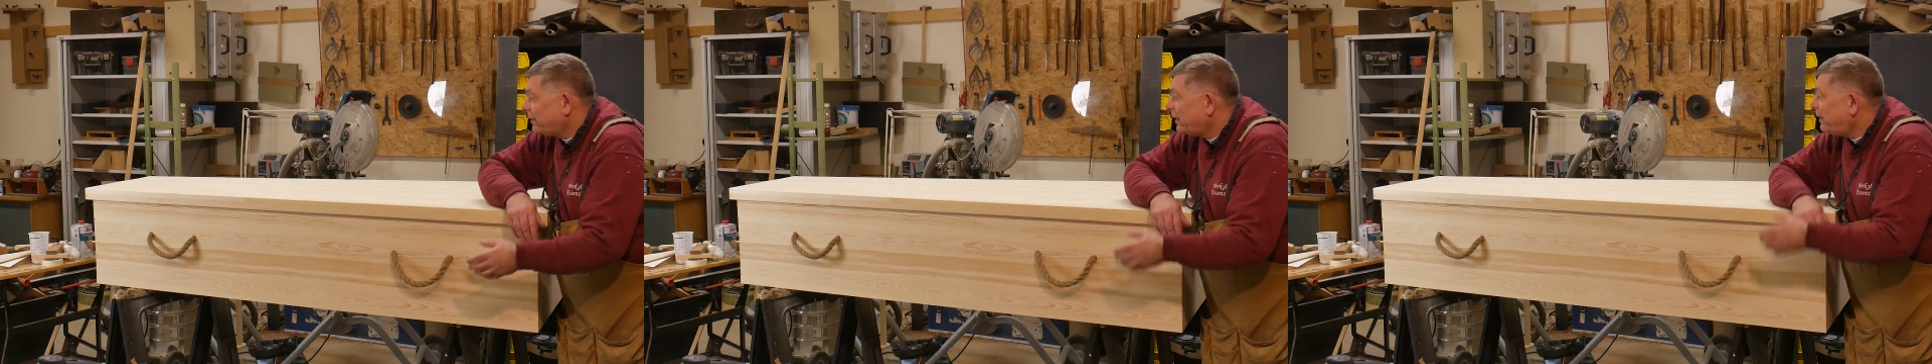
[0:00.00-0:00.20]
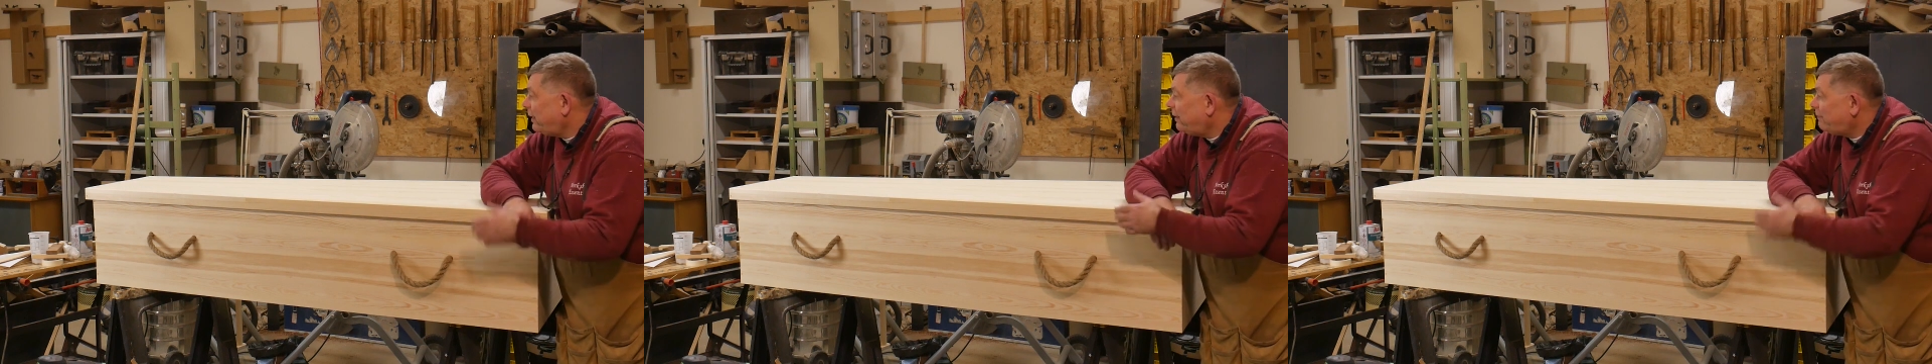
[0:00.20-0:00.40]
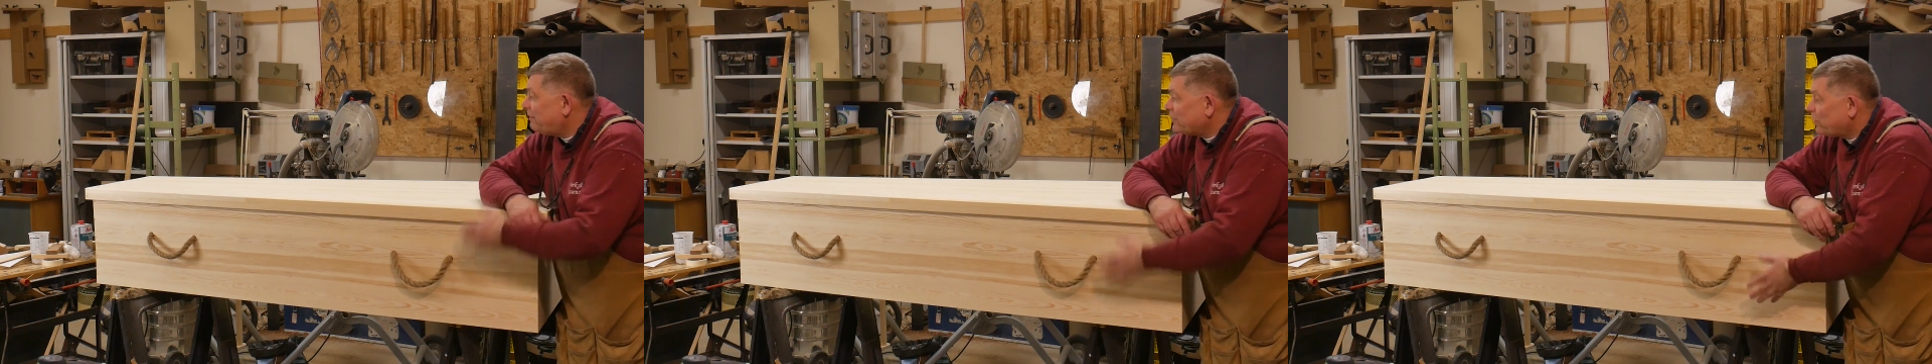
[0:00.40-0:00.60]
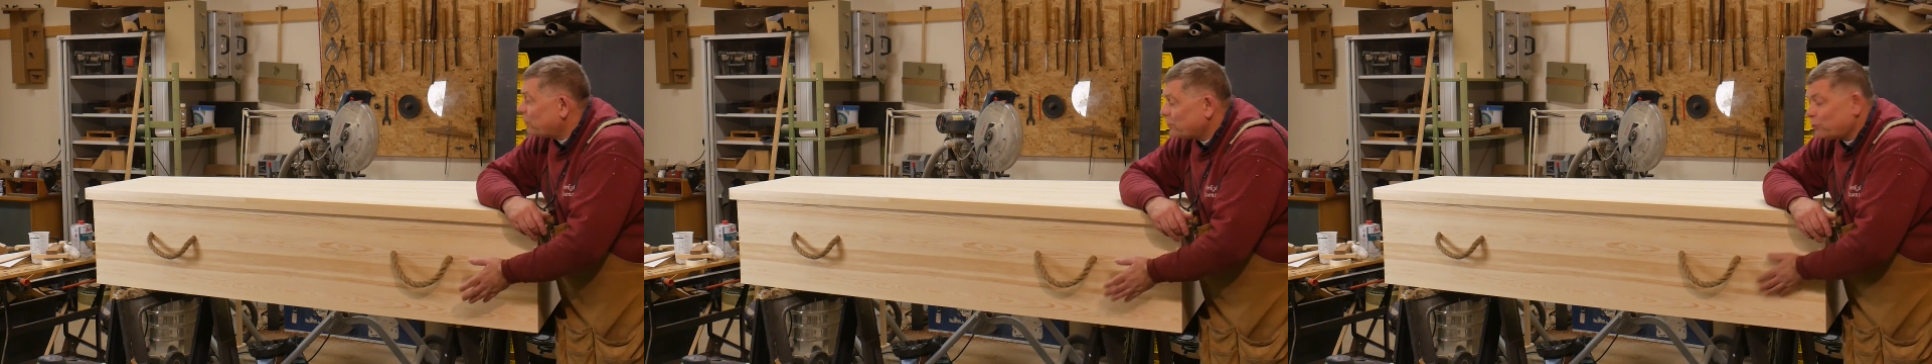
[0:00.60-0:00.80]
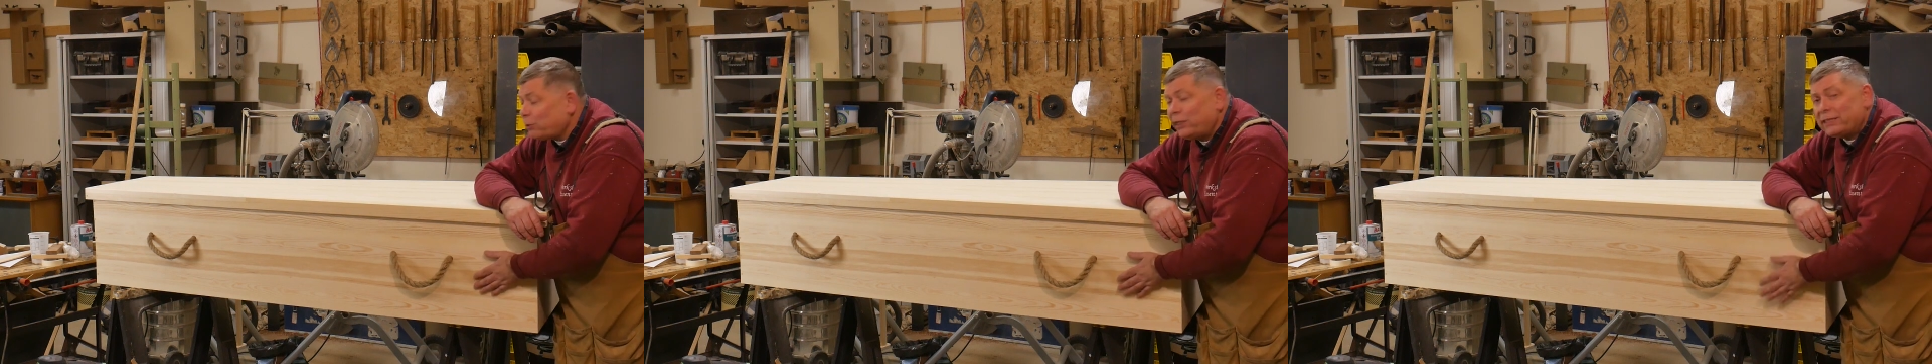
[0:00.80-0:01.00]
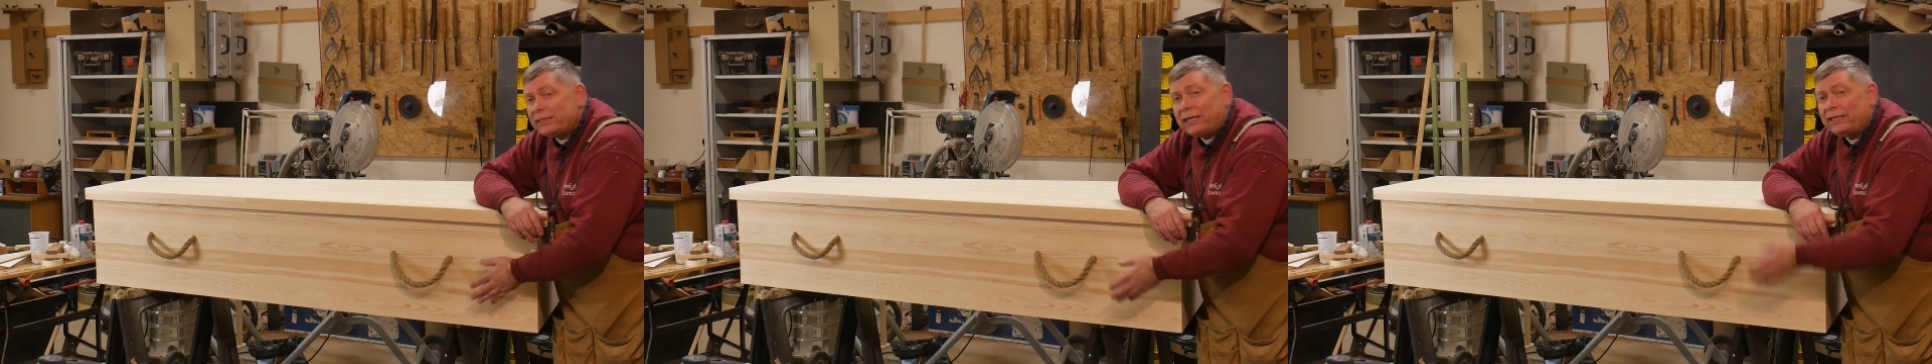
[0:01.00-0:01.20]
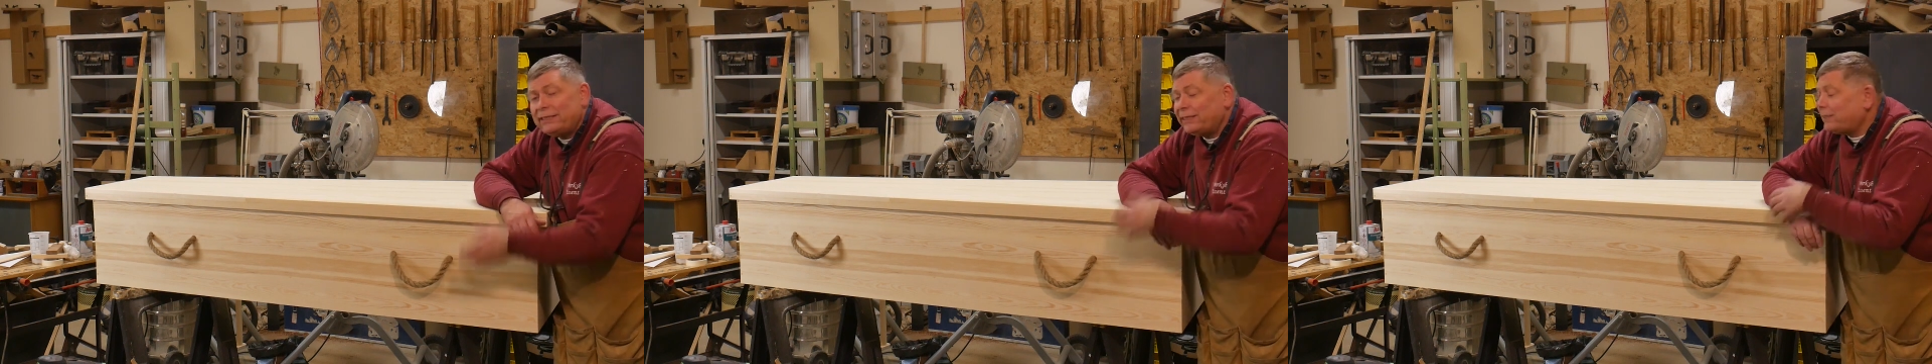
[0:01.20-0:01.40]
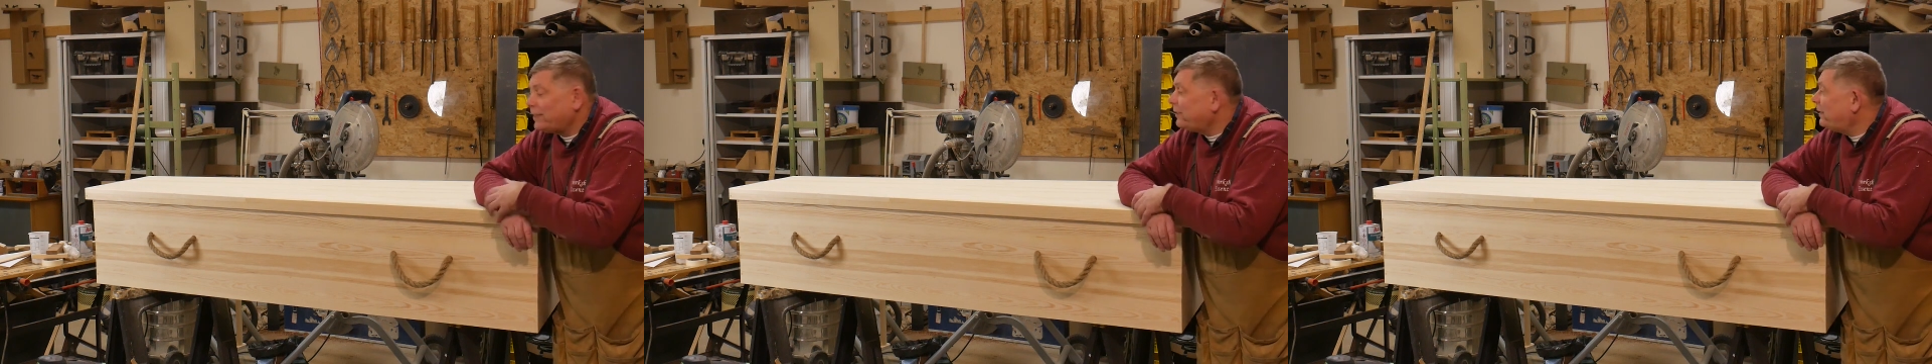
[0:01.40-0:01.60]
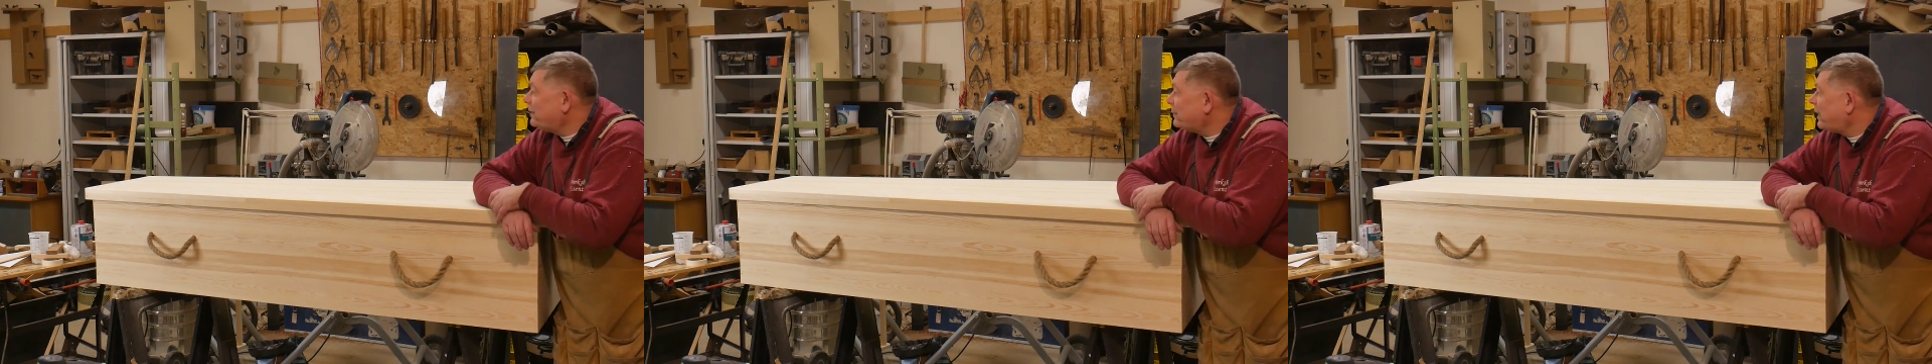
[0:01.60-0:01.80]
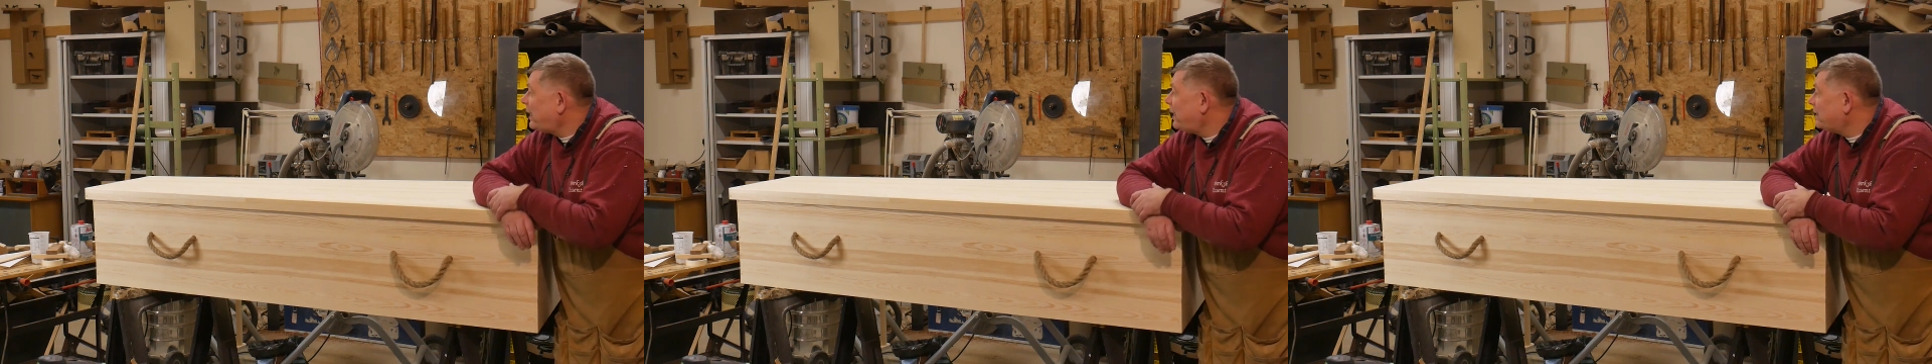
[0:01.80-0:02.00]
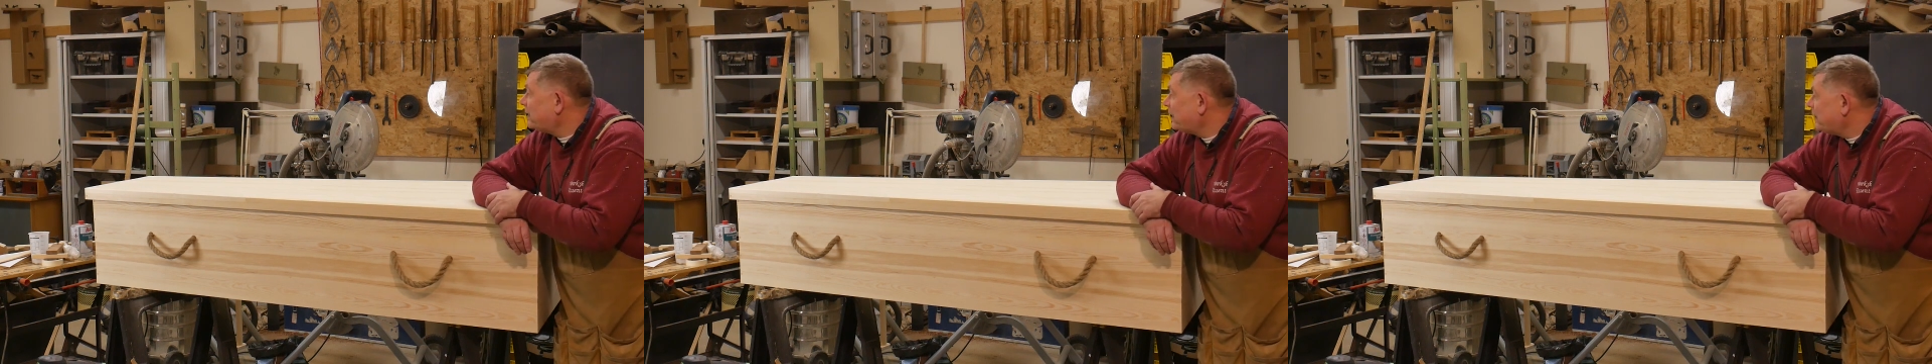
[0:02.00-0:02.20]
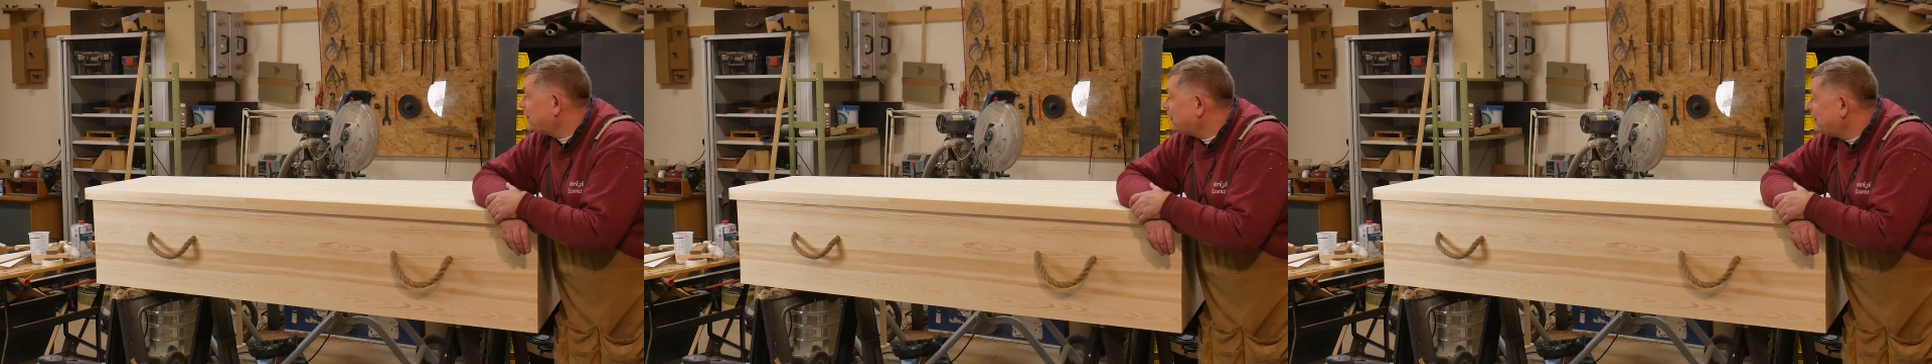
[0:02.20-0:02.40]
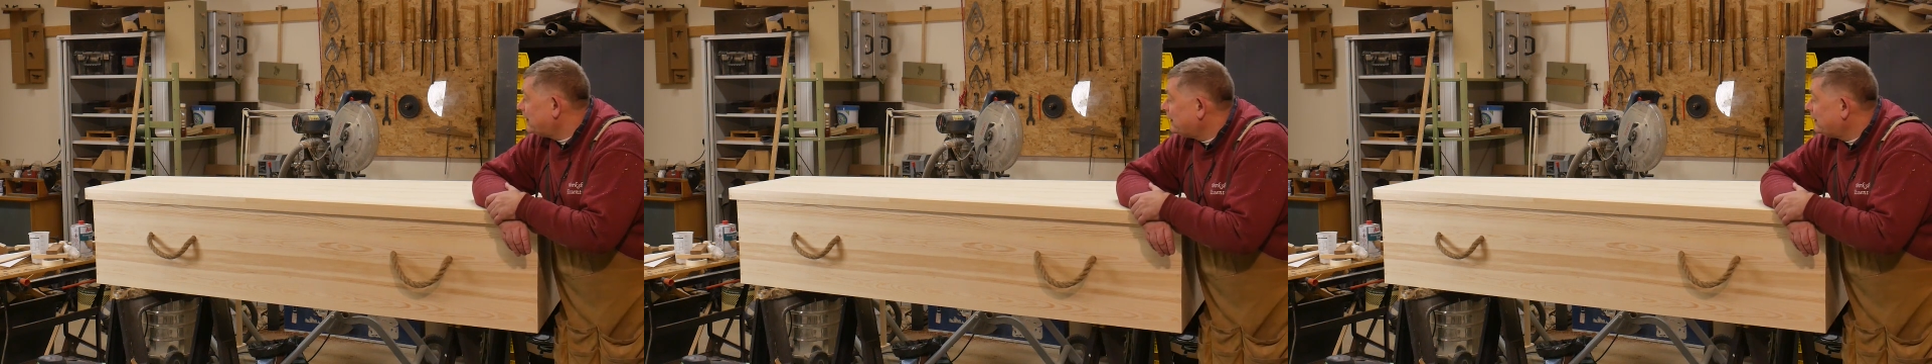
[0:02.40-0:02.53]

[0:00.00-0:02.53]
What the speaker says: If it's got straight sides, it's a casket.